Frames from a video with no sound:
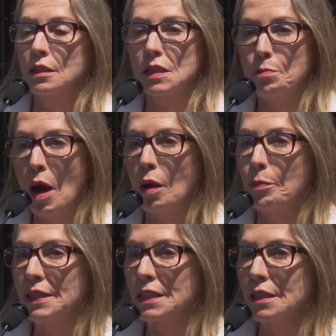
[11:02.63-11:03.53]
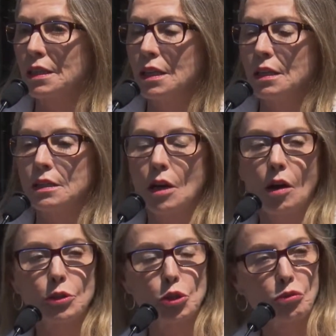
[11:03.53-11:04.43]
small businesses
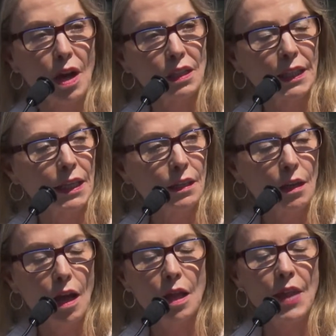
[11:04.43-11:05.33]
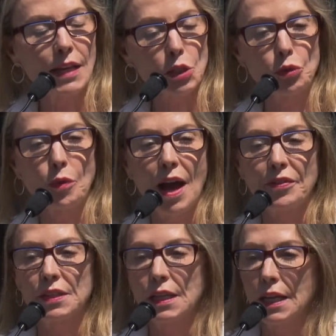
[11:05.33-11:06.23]
are struggling, and that's throughout
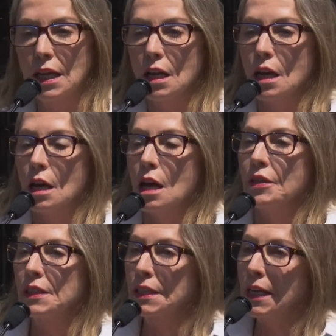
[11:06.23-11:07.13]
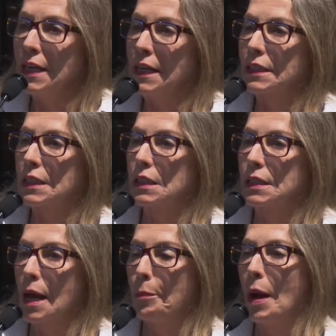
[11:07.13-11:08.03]
the city needs to
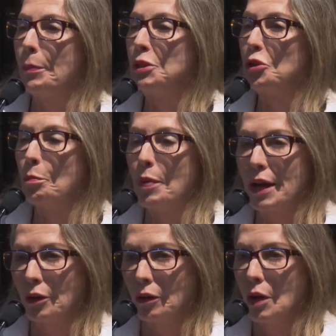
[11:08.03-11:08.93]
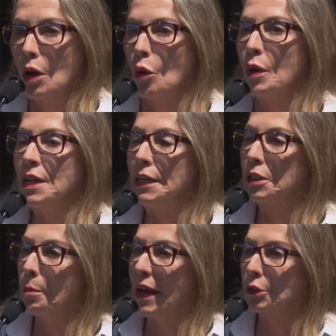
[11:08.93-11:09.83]
step up and do better. We need
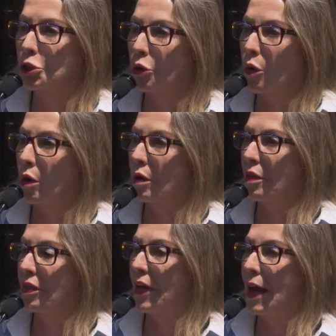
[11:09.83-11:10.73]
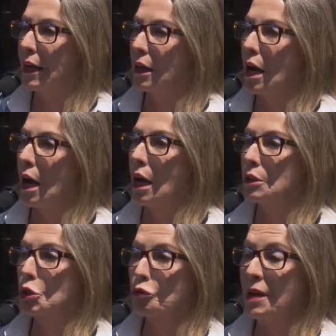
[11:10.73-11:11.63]
to make sure that
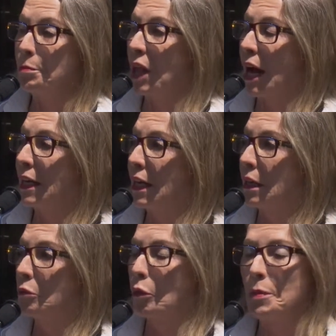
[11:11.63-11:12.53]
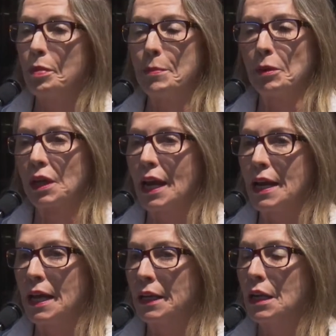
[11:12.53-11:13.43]
streamlining, when people get
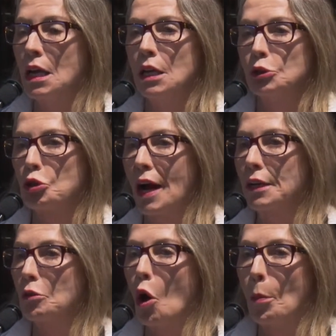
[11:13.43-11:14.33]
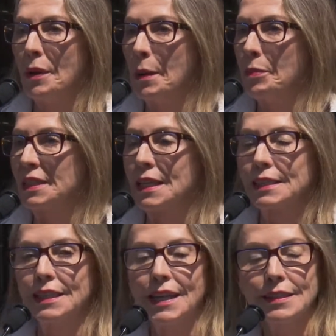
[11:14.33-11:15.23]
in, try to open a business,
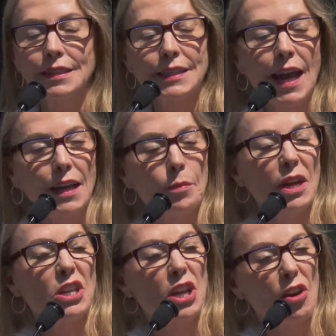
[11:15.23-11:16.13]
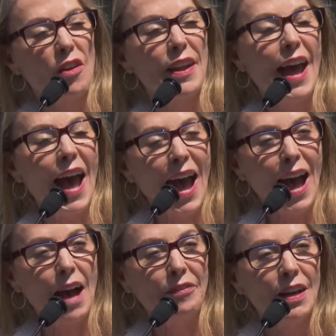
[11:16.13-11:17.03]
it doesn't take them a year and a
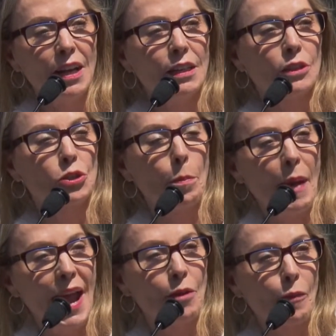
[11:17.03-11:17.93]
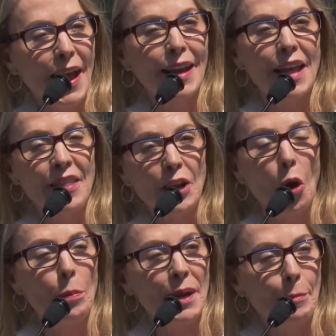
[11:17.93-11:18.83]
half to pay rent and then
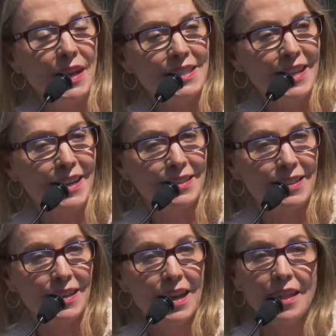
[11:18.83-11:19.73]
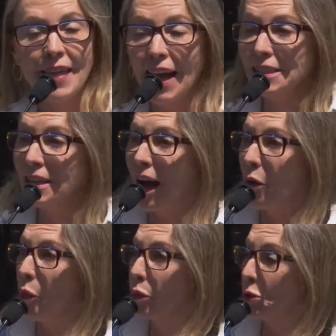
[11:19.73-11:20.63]
open a business. That's
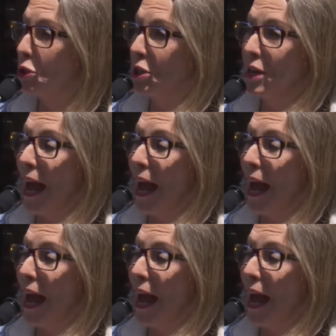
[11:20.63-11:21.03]
not, shouldn't